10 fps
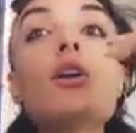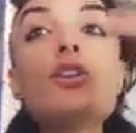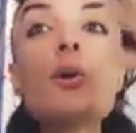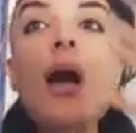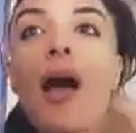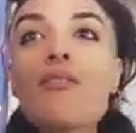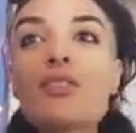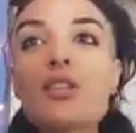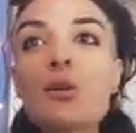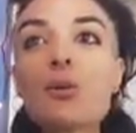You
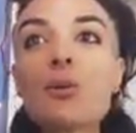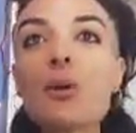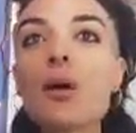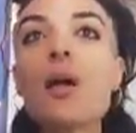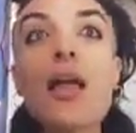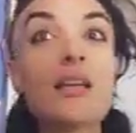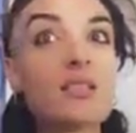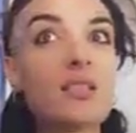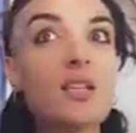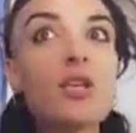have to
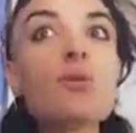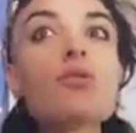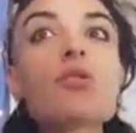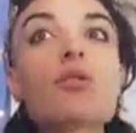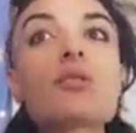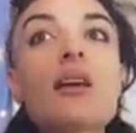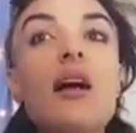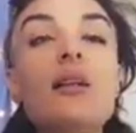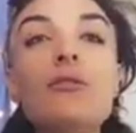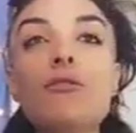excuse
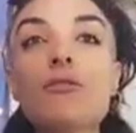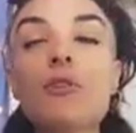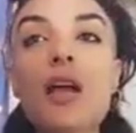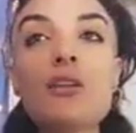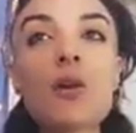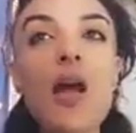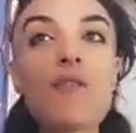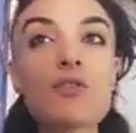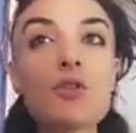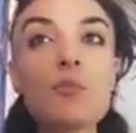yourself and you
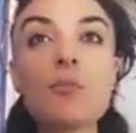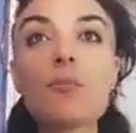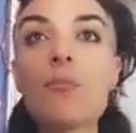have to